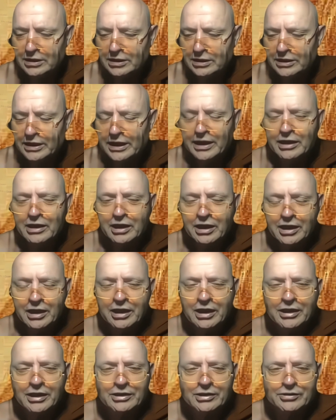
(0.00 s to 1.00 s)
yeah, and I,
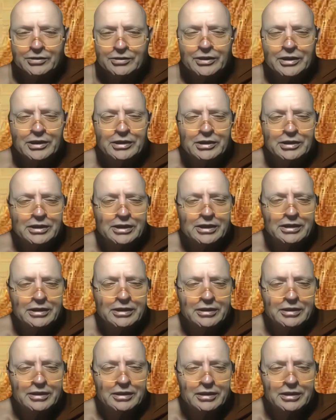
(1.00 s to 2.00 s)
I agree that
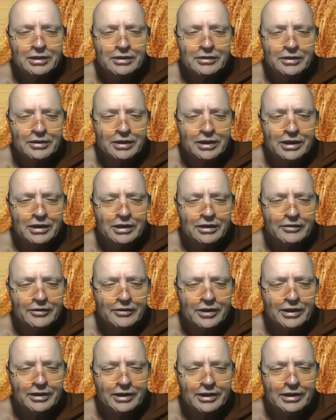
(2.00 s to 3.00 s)
there, and I
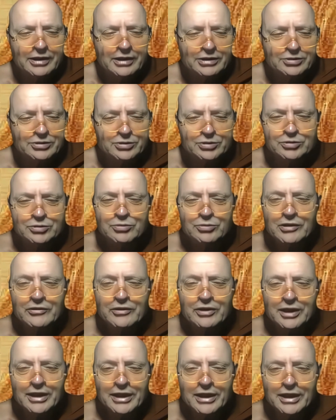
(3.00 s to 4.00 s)
think that this was one of
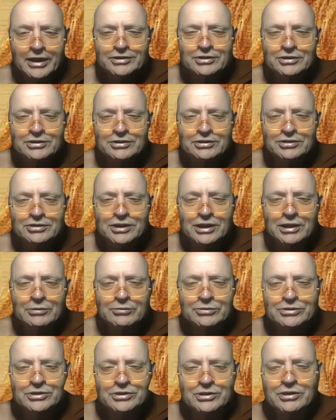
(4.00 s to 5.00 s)
the lessons
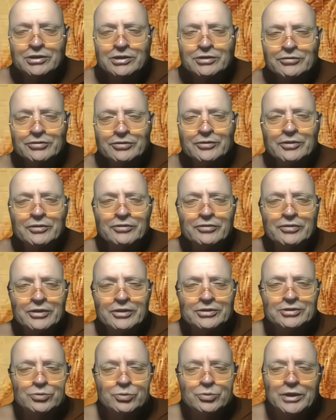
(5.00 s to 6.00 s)
that was learned from the
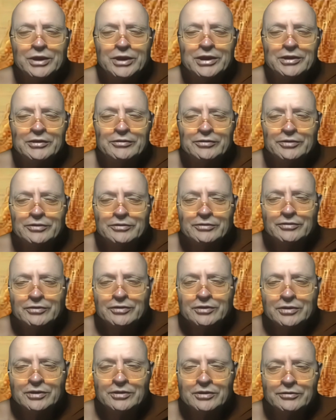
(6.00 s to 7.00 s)
first wave of,
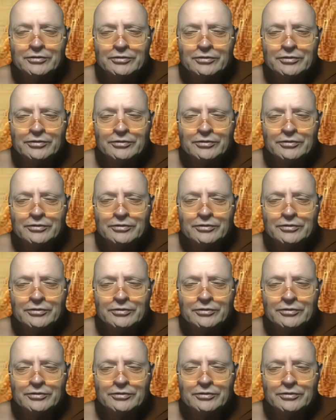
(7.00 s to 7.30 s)
of